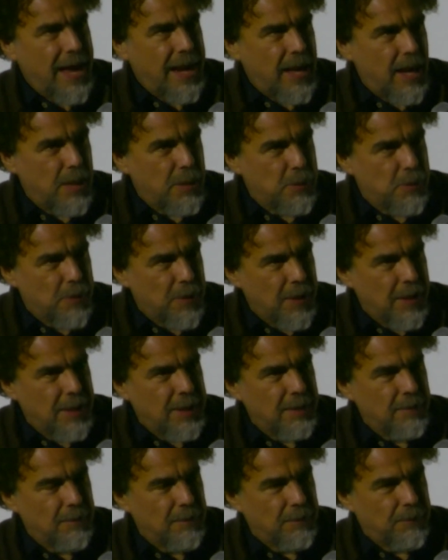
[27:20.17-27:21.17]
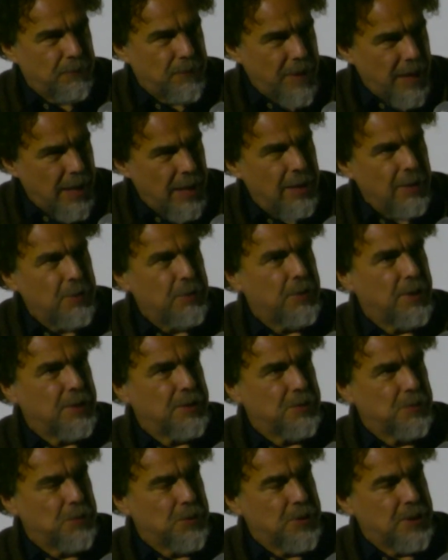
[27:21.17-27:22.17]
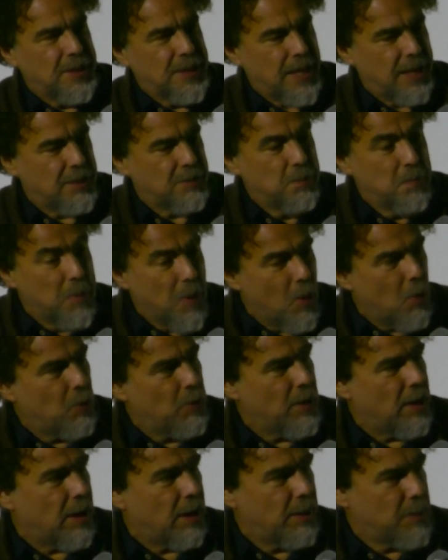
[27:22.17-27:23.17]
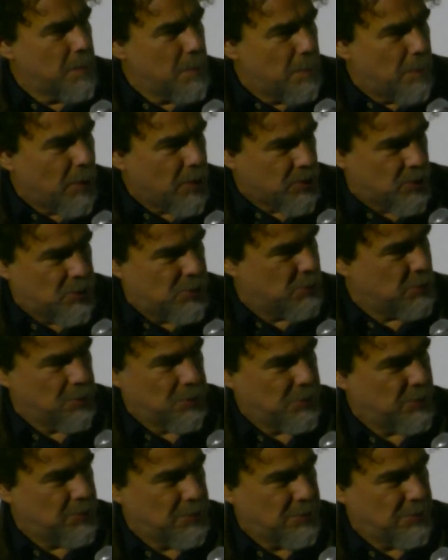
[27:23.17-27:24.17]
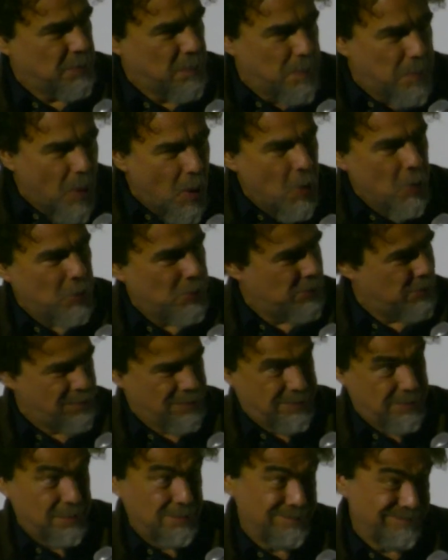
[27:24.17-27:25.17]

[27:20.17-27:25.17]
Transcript: and I think failure and success both are impostors, both,